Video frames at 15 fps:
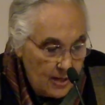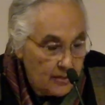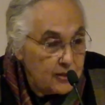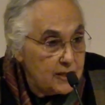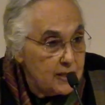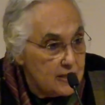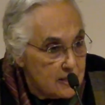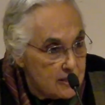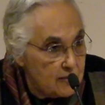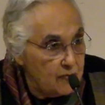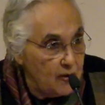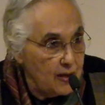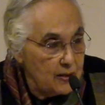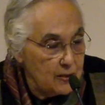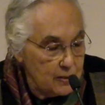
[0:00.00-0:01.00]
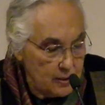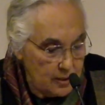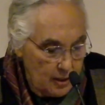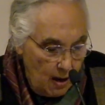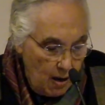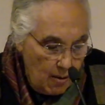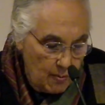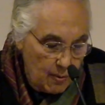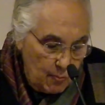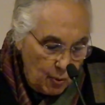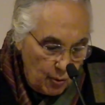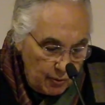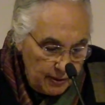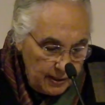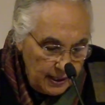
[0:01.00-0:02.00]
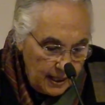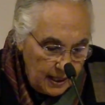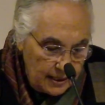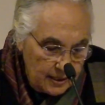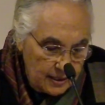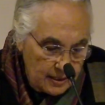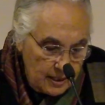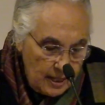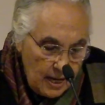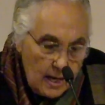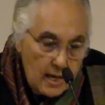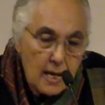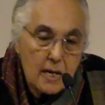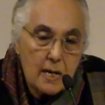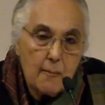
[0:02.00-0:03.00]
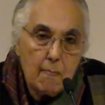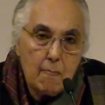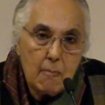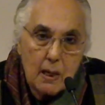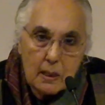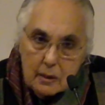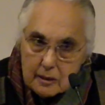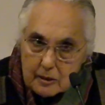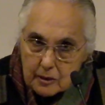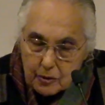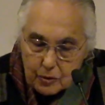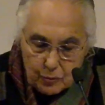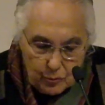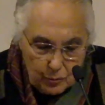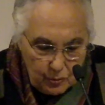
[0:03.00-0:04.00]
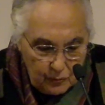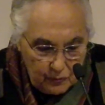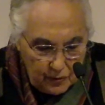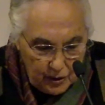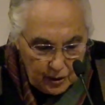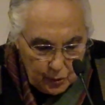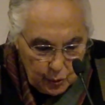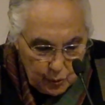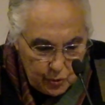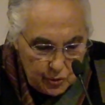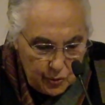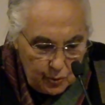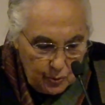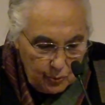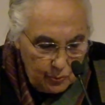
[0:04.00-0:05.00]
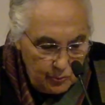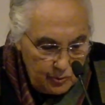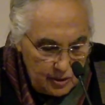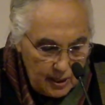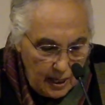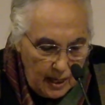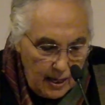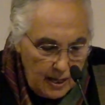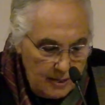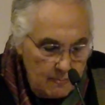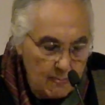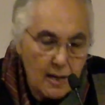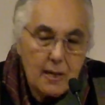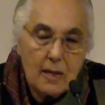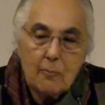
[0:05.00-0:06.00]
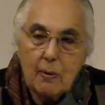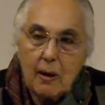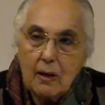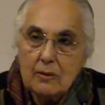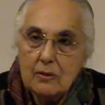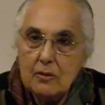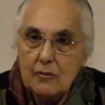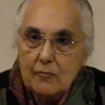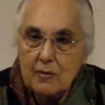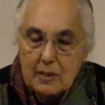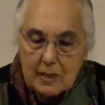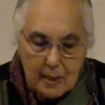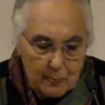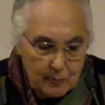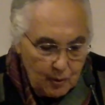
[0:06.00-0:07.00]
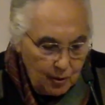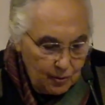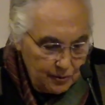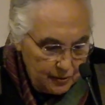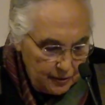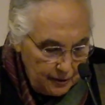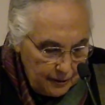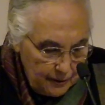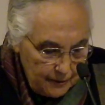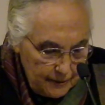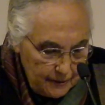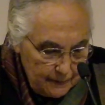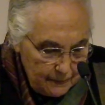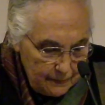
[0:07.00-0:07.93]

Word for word: These events are memorialized in a multitude of hero stones in many parts of the subcontinent.